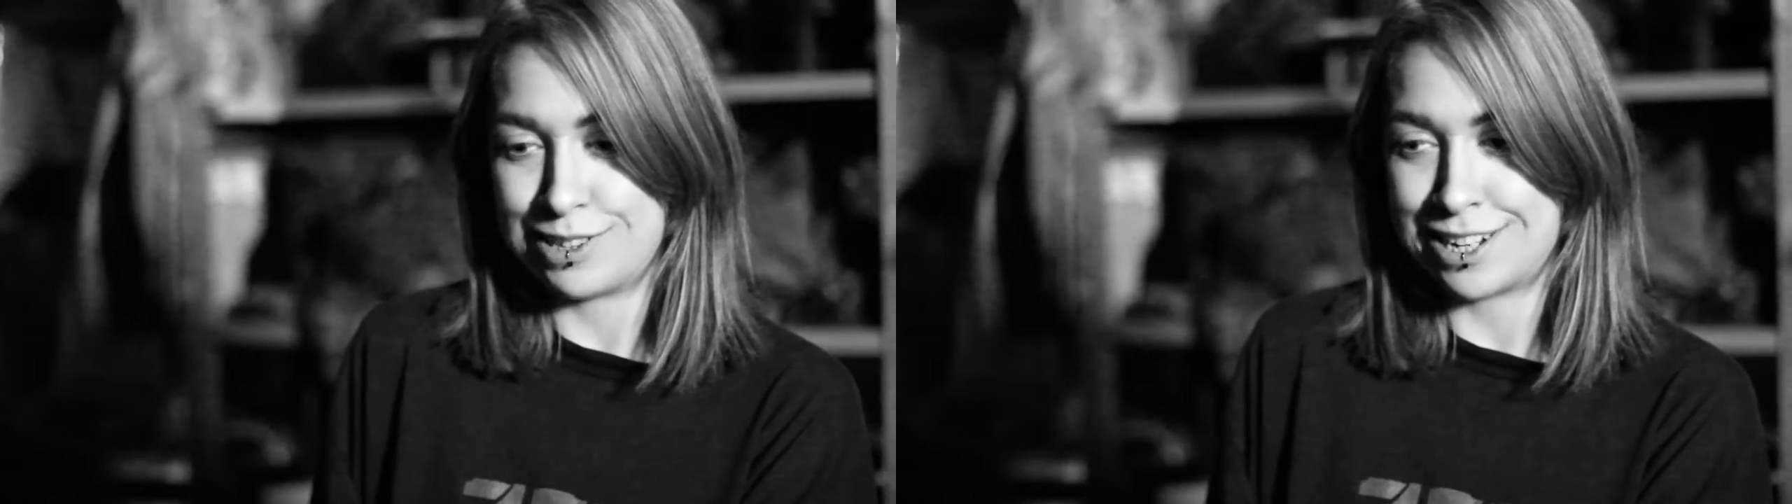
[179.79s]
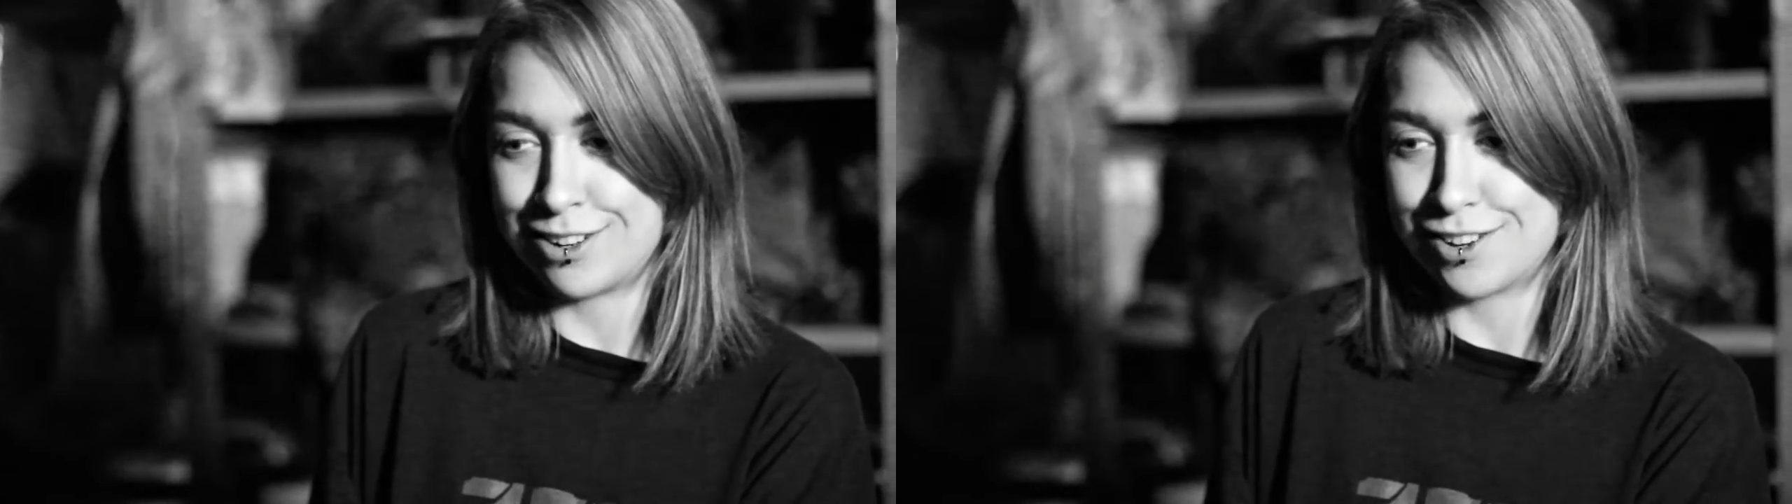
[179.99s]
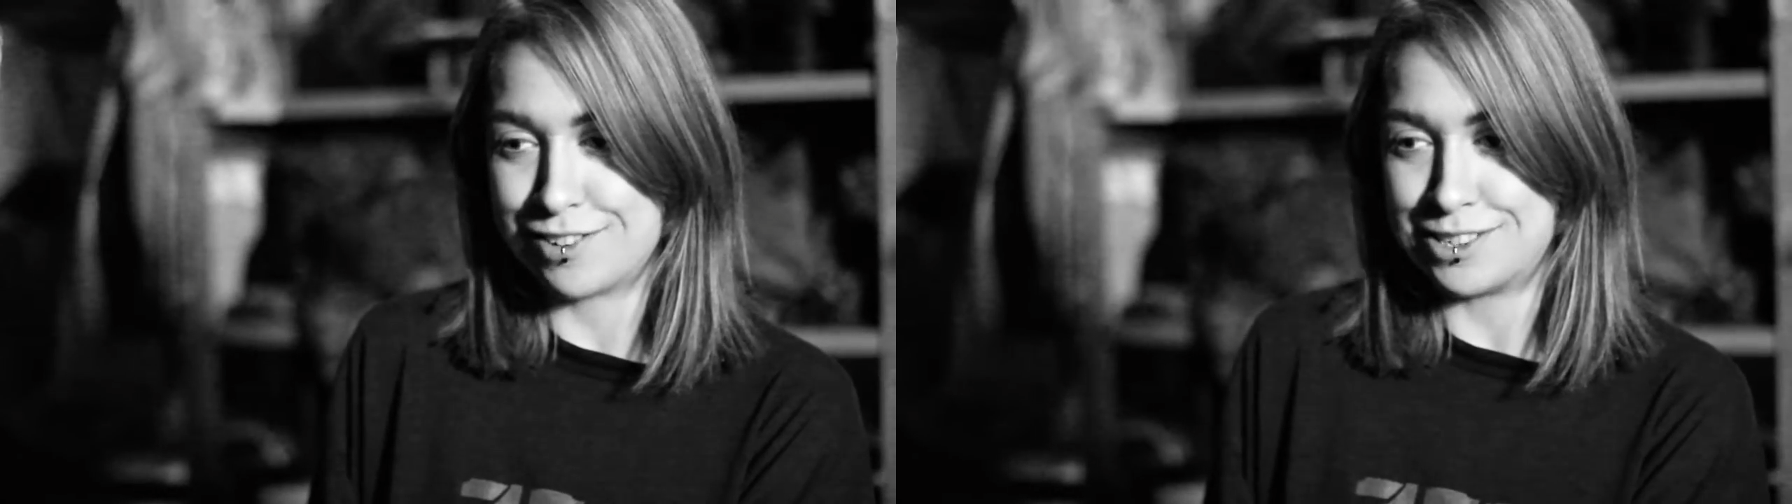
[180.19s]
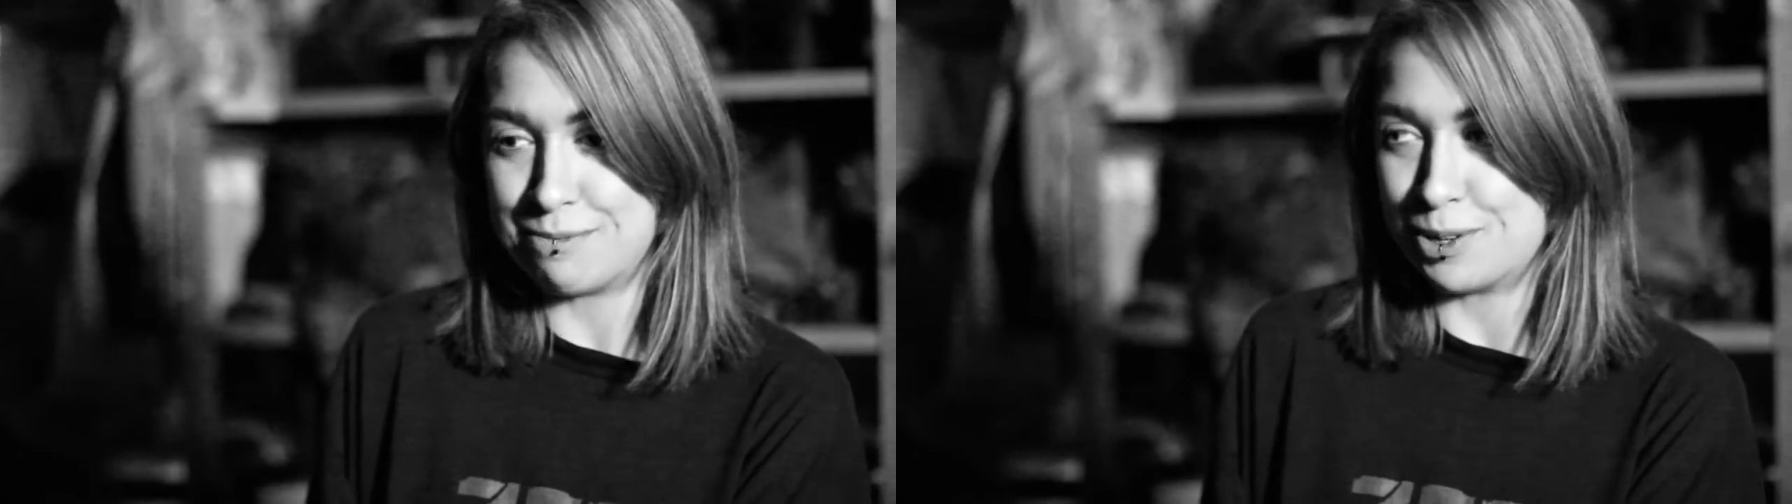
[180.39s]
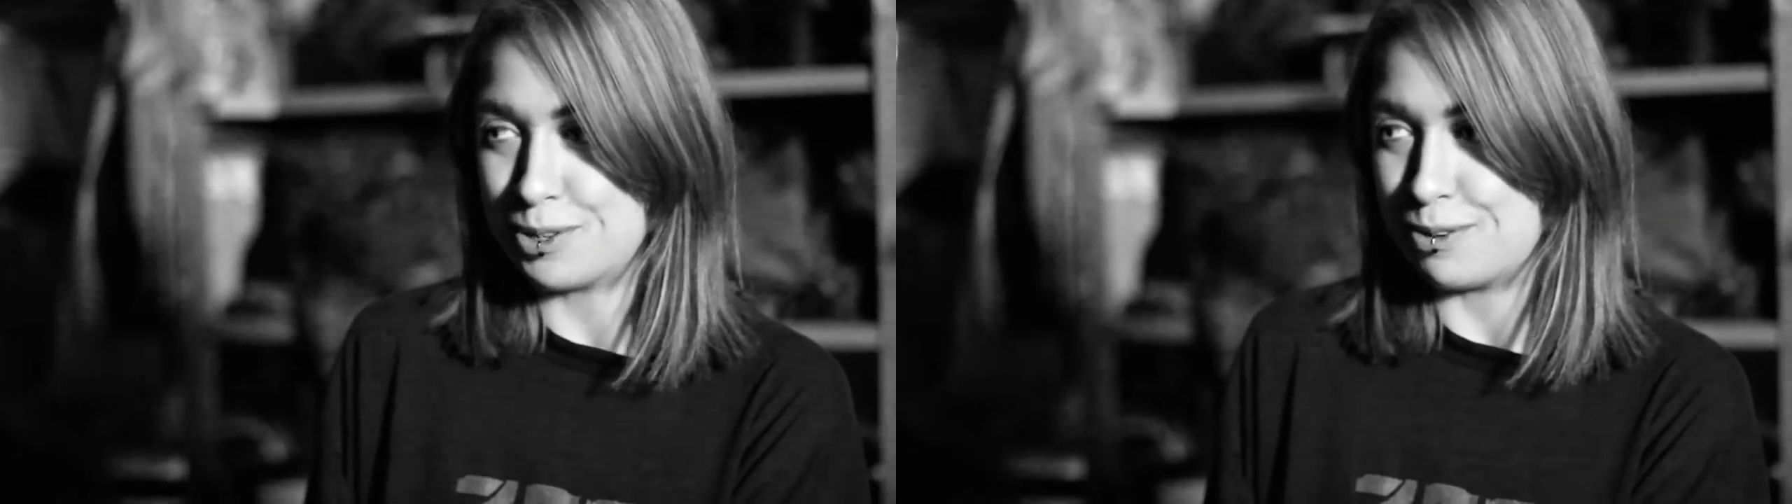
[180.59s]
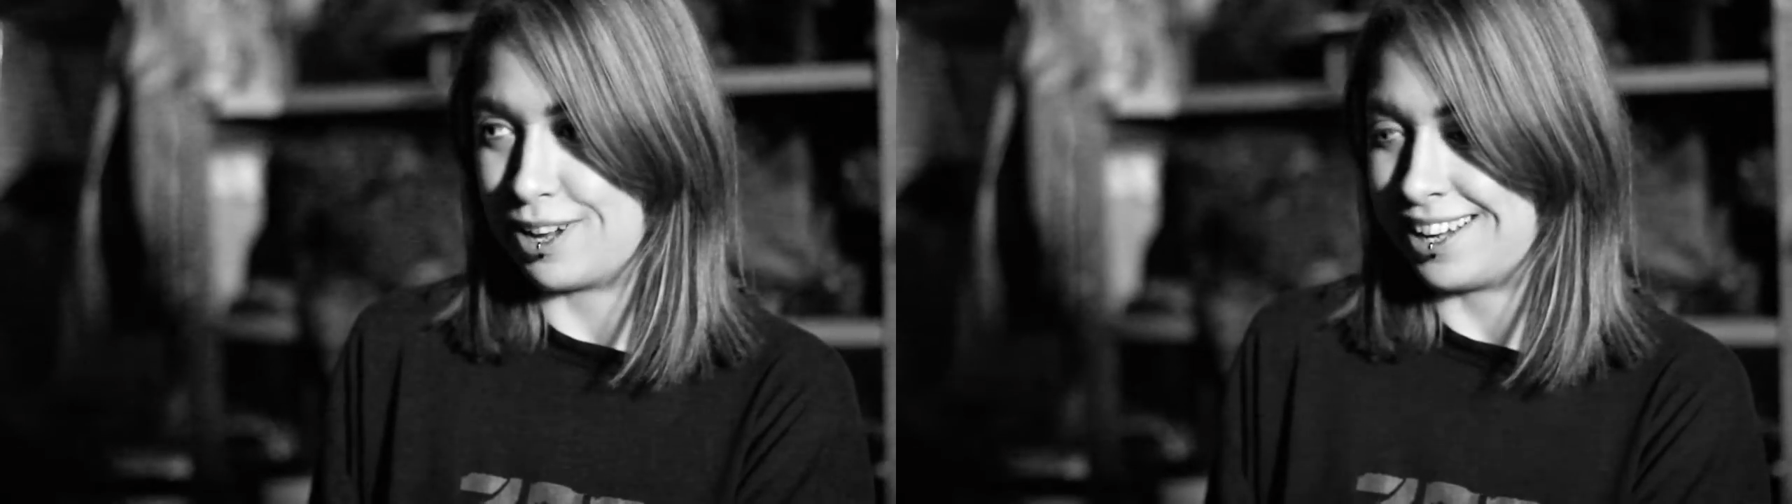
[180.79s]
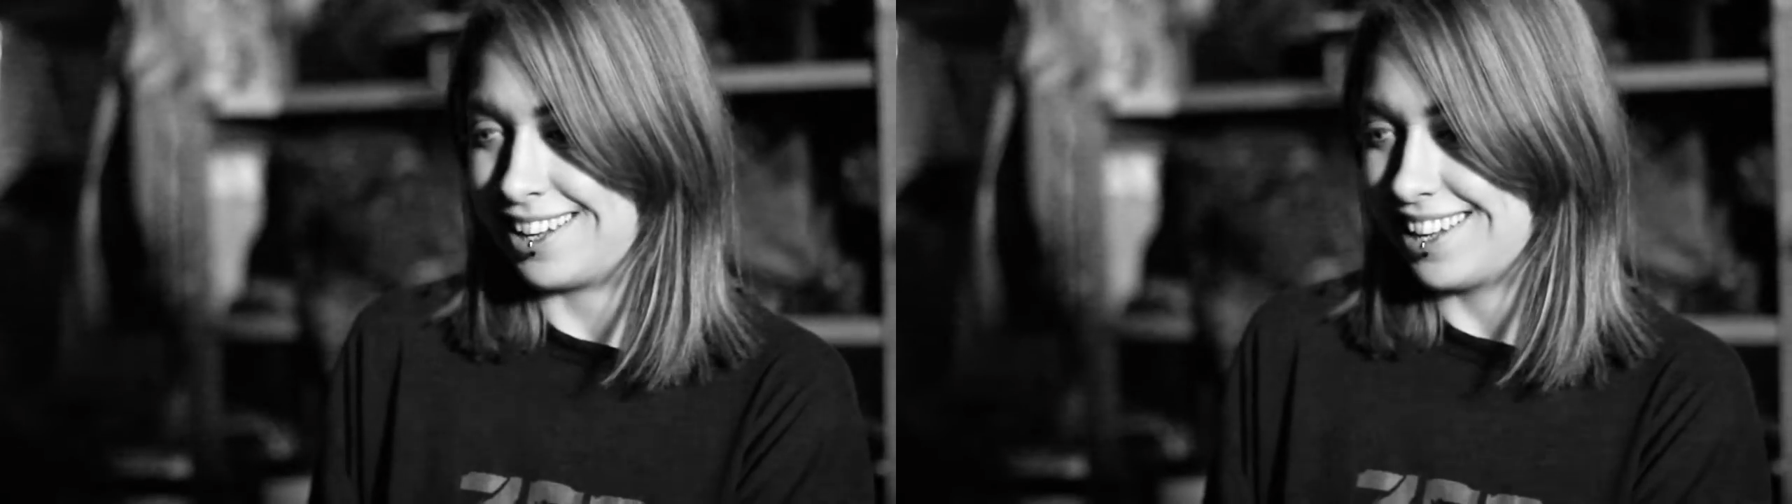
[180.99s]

without giving too much away,